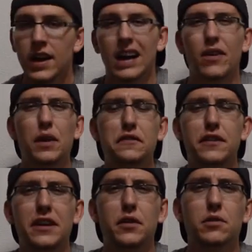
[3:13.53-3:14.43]
I've always
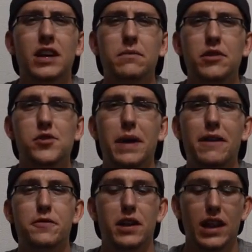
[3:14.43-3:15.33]
said, don't come to
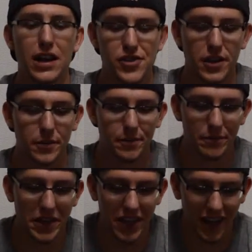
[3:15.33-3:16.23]
Japan for the logic.
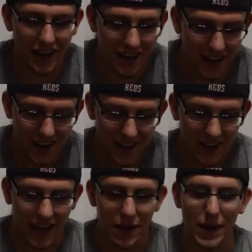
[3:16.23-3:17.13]

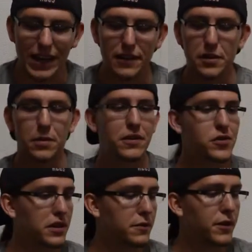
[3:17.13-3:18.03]
Anyway guys, hope you
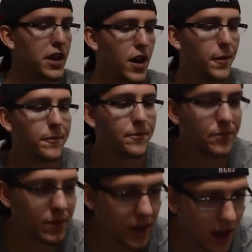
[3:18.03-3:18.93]
enjoyed this video.
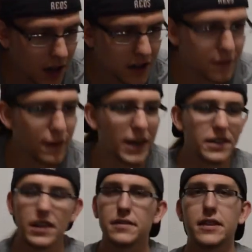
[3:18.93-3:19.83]
You can
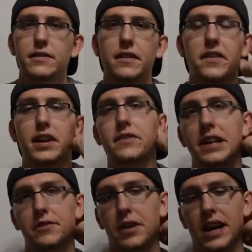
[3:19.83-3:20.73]
find these at 7-Eleven,
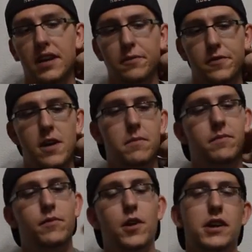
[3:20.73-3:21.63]
that's where I got them from.
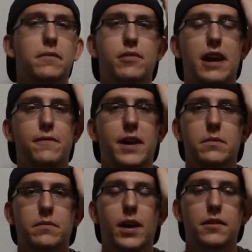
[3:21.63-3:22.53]
Or you can probably find
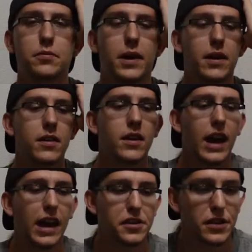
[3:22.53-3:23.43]
them elsewhere.
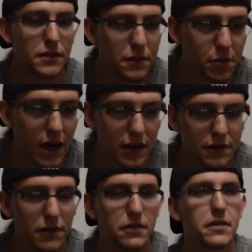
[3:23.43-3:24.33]
Actually, this is probably
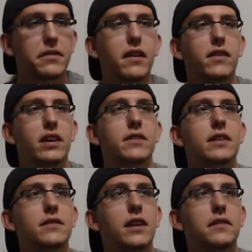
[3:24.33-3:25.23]
exclusive to 7-Eleven
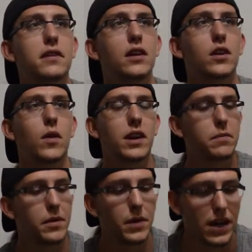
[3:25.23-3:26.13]
because it has the logo on
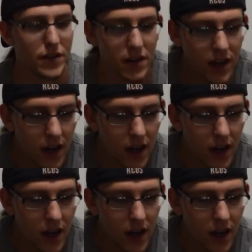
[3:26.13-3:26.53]
it, but whatever.